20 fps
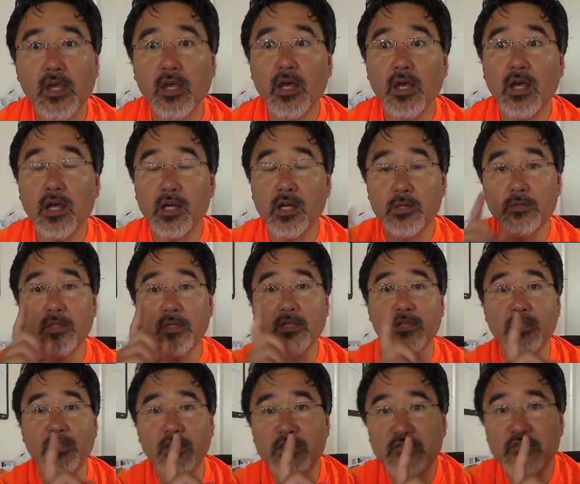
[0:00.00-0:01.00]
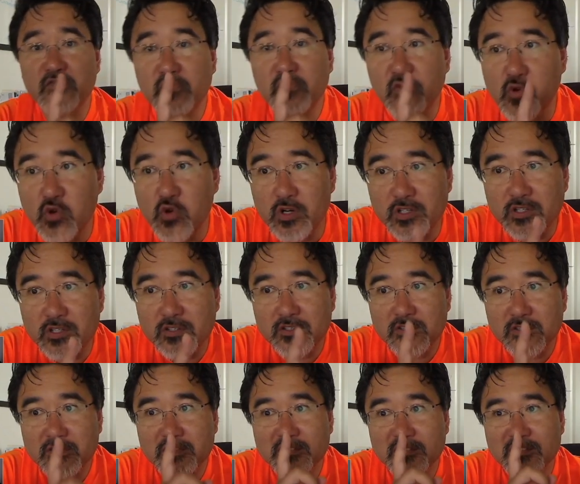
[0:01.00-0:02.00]
Uh, it's for
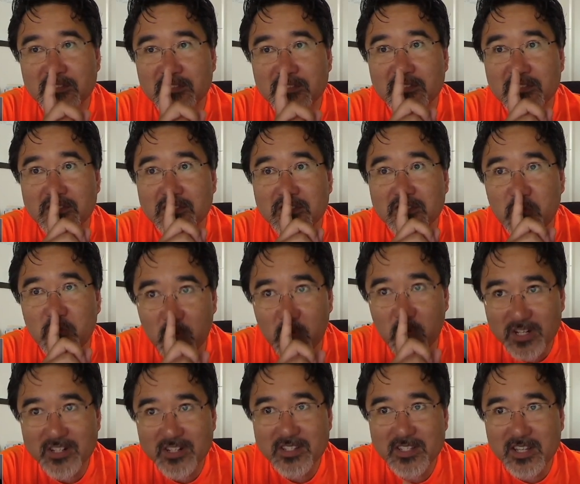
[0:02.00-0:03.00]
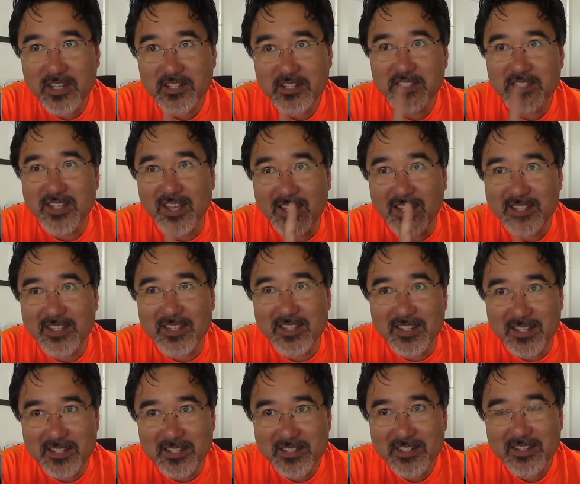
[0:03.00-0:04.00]
organizations and
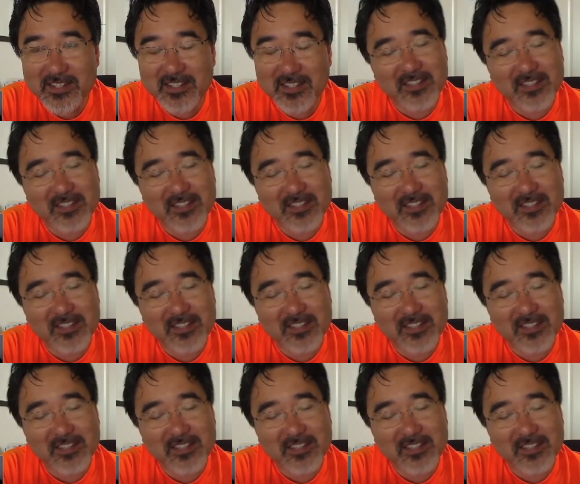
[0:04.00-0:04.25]
entities.